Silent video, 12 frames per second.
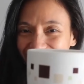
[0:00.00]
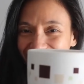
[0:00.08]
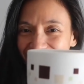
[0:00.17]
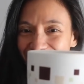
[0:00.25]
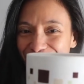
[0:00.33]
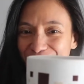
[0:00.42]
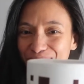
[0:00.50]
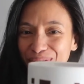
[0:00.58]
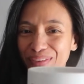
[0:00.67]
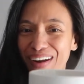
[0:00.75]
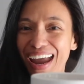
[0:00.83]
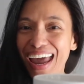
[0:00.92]
That's
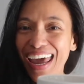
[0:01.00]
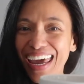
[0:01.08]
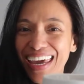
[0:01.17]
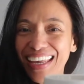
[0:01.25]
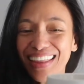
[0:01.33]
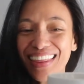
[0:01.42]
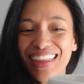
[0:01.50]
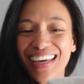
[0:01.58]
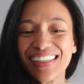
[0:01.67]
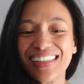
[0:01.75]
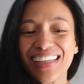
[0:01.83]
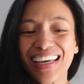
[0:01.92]
right,
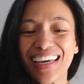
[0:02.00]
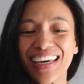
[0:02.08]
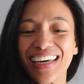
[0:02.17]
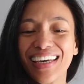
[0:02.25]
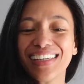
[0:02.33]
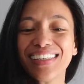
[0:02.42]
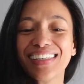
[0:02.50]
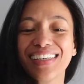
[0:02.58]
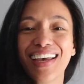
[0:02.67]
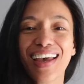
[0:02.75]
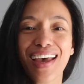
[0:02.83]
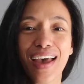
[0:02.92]
this is
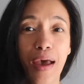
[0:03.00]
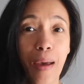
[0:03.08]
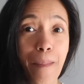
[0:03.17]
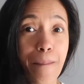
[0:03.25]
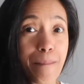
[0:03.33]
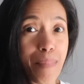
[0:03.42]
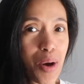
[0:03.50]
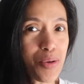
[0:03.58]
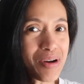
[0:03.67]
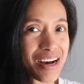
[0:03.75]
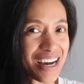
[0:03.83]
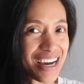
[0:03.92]

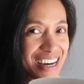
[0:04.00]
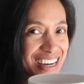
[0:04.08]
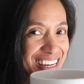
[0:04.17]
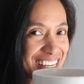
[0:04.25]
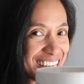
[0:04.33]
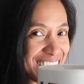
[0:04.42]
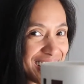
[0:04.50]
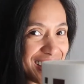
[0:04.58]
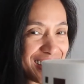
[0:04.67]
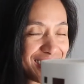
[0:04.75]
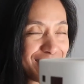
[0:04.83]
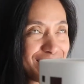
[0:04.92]
mocha.
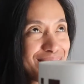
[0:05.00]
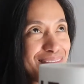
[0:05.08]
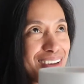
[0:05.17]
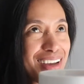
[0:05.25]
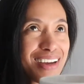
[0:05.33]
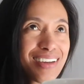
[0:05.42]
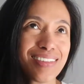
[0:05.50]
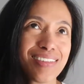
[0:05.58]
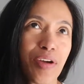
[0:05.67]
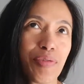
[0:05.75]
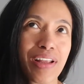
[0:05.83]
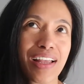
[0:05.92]
Uh, it's
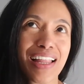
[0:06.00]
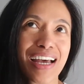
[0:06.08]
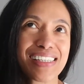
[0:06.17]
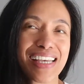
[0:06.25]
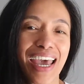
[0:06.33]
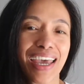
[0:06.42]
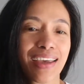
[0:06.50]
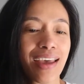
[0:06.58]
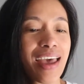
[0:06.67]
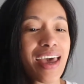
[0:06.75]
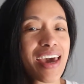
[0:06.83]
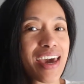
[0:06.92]
not really a latte,
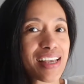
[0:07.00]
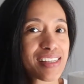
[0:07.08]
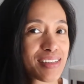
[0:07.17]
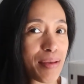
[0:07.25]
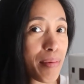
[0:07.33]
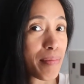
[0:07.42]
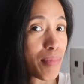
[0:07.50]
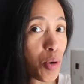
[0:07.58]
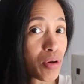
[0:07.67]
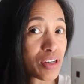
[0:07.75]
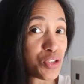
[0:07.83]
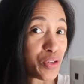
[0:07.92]
it's
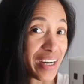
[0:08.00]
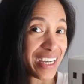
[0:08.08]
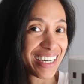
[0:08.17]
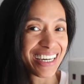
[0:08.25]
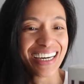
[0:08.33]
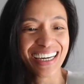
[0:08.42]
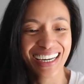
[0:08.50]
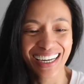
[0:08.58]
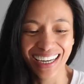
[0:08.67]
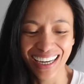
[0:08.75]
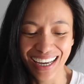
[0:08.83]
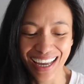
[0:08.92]
mocha drink.
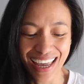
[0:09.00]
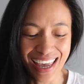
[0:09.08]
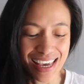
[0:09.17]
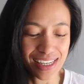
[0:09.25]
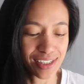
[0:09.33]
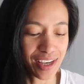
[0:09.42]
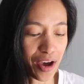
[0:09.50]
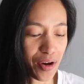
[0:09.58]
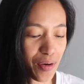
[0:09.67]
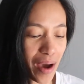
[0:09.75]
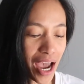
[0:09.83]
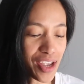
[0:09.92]

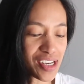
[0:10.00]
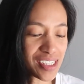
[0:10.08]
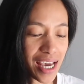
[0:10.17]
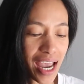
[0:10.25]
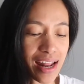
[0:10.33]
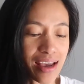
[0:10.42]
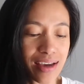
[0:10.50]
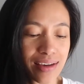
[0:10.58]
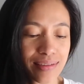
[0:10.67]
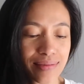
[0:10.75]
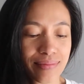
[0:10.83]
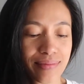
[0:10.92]
So I just kind
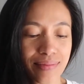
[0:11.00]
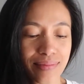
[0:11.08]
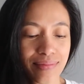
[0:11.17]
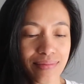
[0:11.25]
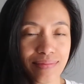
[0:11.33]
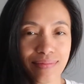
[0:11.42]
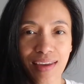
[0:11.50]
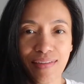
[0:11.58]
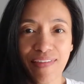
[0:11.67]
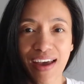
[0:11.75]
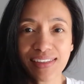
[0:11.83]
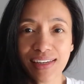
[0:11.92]
of
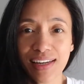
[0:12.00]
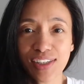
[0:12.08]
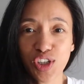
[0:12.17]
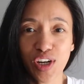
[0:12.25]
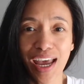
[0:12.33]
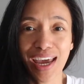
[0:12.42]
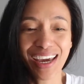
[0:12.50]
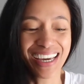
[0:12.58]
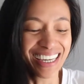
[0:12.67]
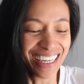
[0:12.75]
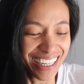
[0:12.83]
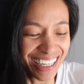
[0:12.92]
invented it today.